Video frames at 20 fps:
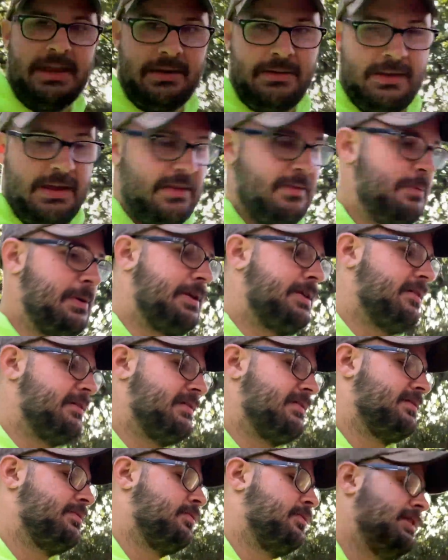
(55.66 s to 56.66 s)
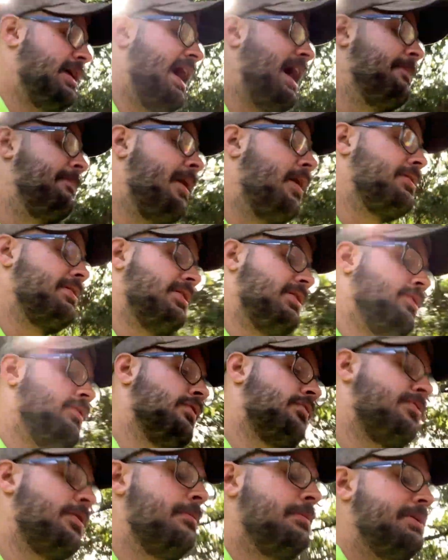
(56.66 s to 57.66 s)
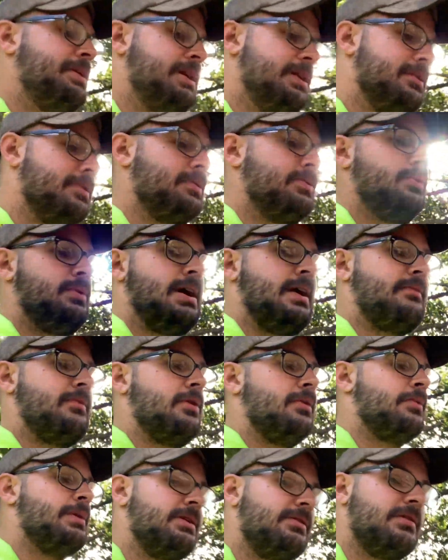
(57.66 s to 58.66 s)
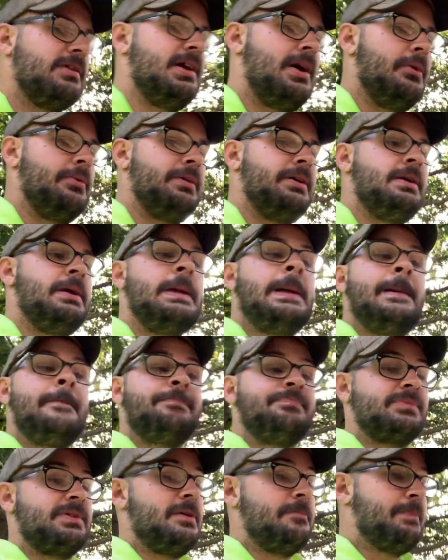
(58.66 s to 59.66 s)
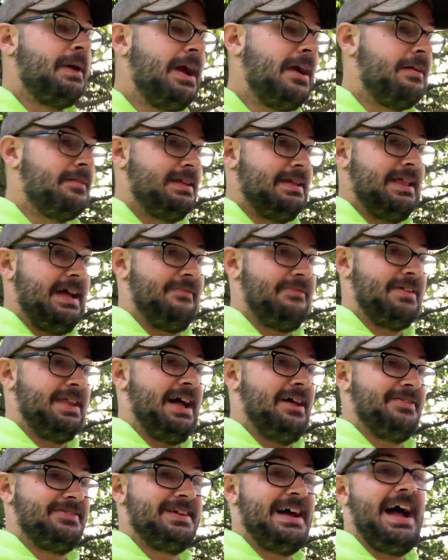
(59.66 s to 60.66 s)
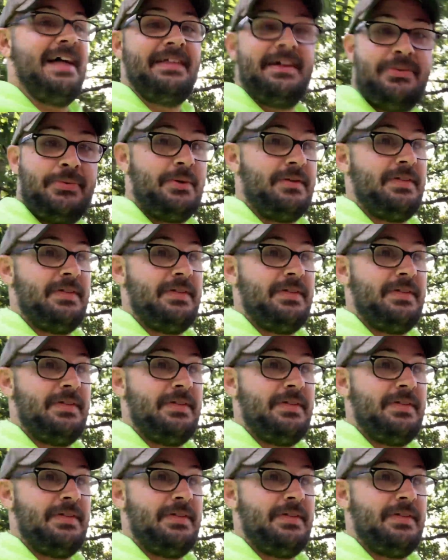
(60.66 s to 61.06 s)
and that's because when I bought it used from a dealer, whoever originally owned it apparently left it outside. That's where